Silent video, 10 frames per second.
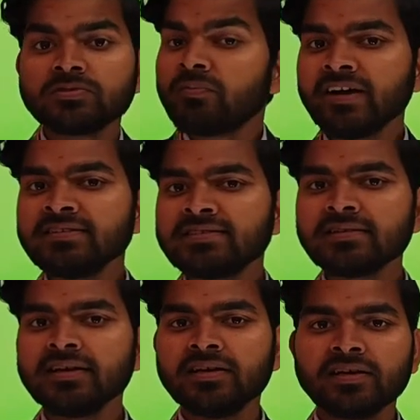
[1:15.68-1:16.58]
Why
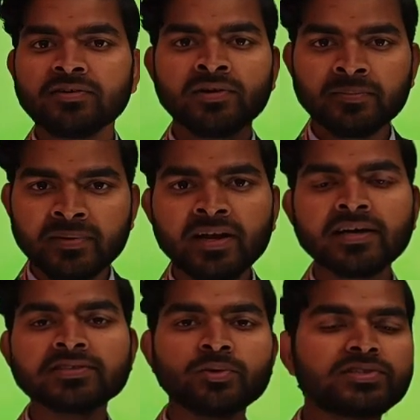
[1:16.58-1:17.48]
sir? One may
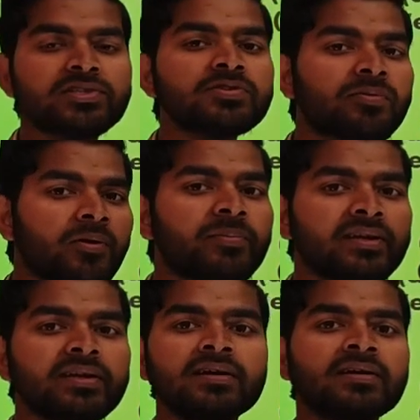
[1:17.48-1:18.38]
ask questions from
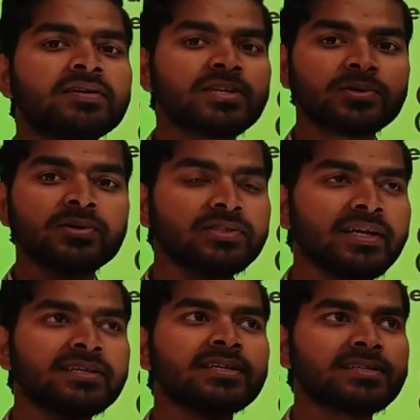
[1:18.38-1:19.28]
me, sir you are
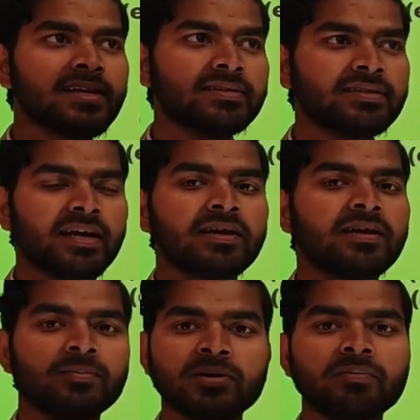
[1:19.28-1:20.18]
saying just like that,
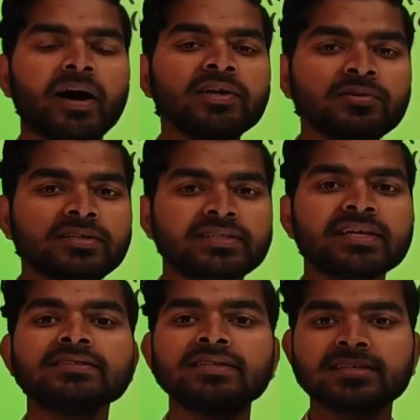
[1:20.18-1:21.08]
but why you are
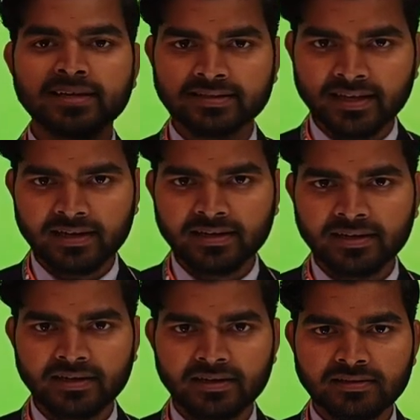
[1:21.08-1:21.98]
saying just like that?
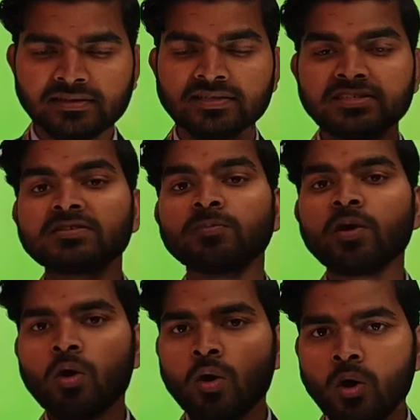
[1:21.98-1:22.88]
This is
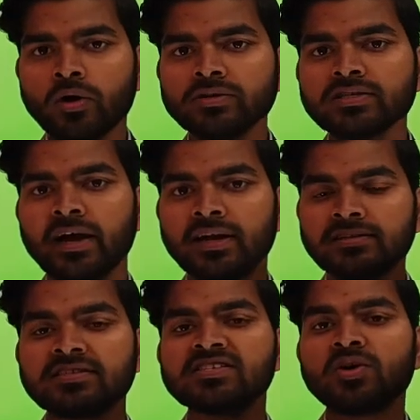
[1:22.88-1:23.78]
because, and
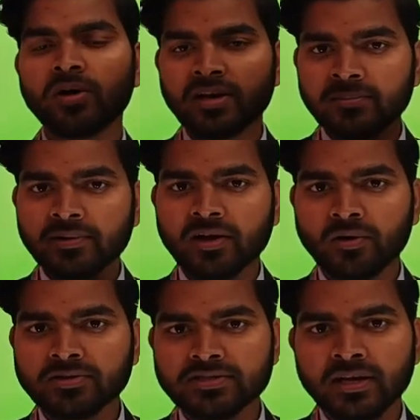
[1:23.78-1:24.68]
this is only
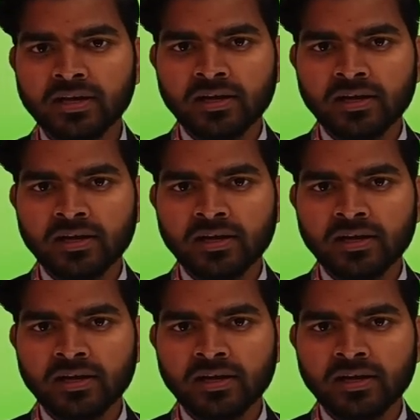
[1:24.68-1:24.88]
because,